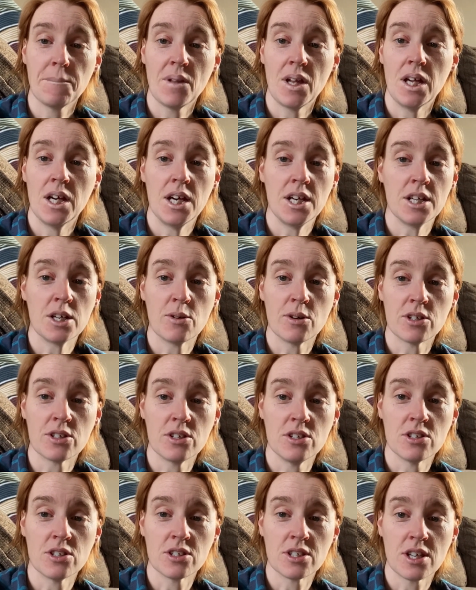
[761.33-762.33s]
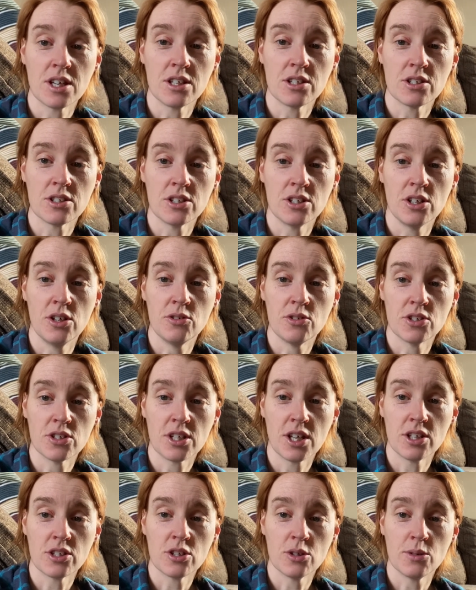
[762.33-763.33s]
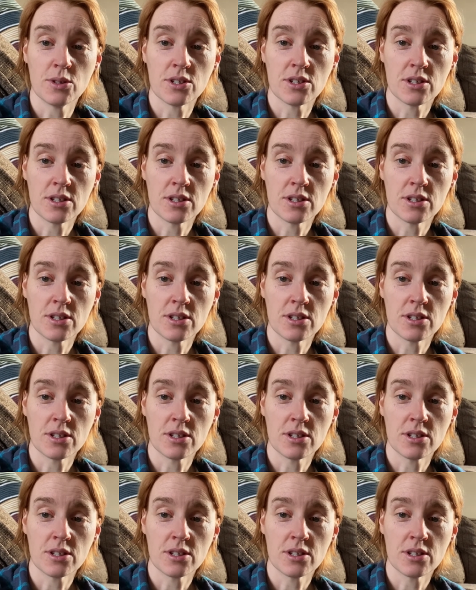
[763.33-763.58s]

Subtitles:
any questions, just get to us